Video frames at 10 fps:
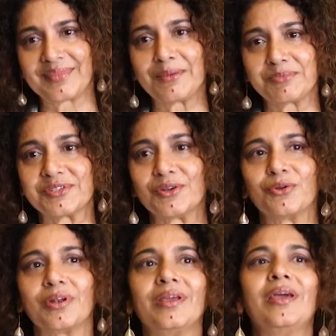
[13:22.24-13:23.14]

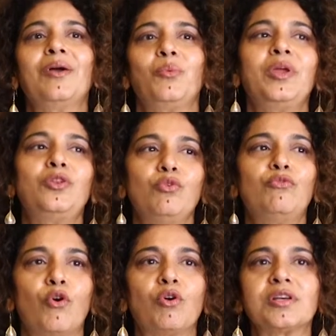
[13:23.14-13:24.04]
Absolutely. We do
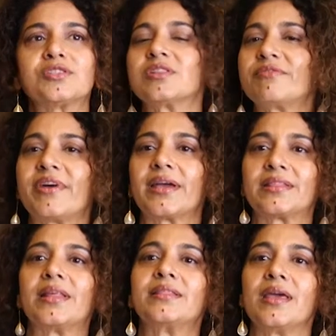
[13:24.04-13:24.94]
focus on the
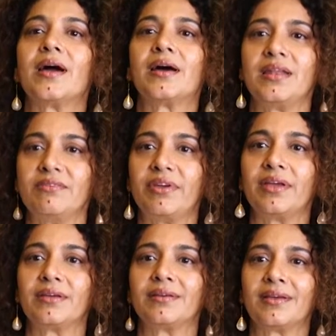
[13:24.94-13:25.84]
fact that they are
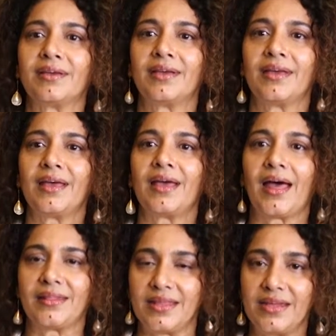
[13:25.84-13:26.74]
living,
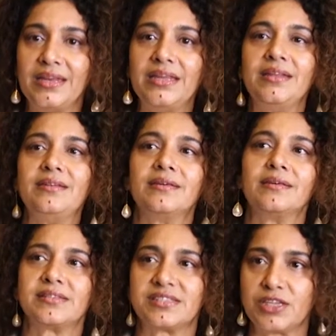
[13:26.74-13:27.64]
and they need
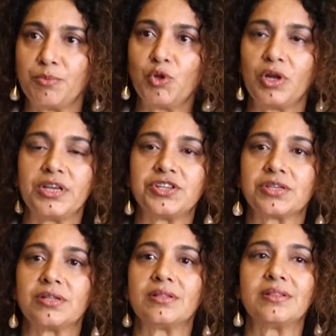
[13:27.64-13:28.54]

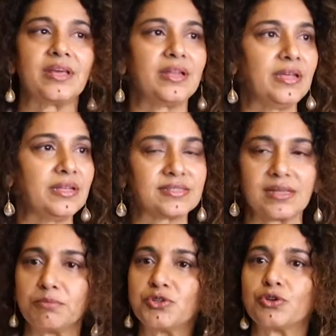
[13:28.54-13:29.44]
stimulation, they need
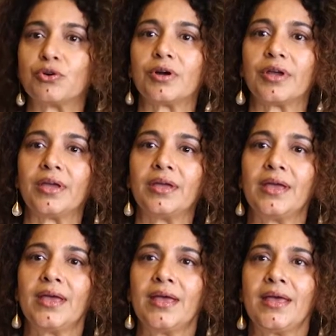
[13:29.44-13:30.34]
some joy,
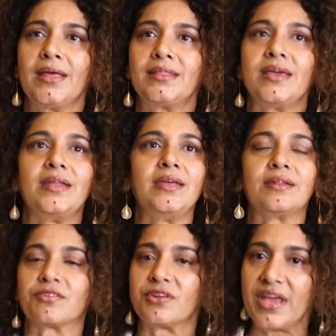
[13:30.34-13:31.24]
they need
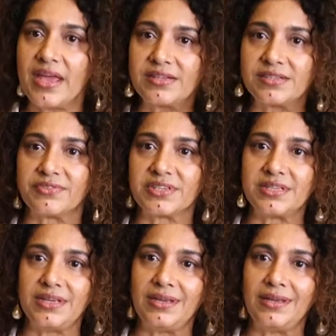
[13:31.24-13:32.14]

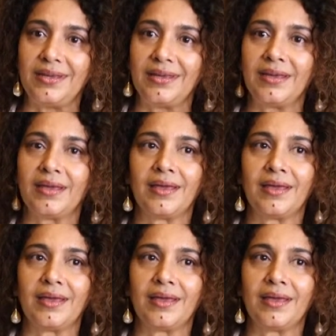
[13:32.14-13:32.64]
creativity.